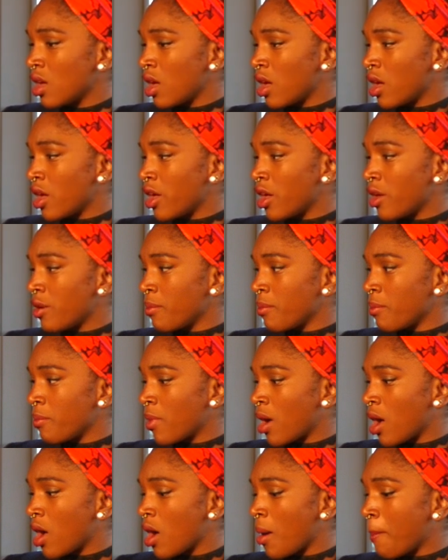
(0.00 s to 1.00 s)

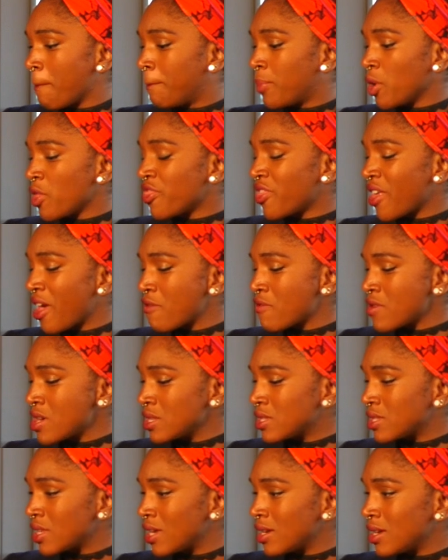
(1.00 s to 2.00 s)
But there
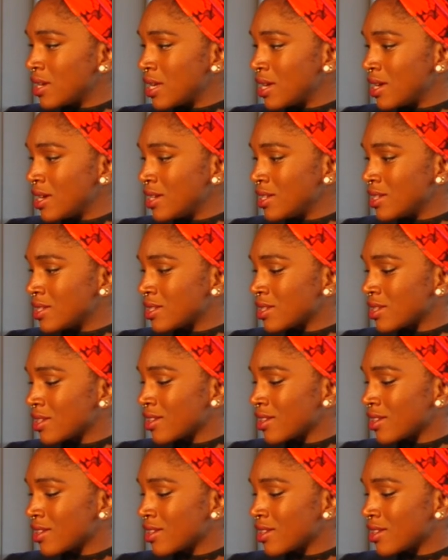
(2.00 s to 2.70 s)
is a need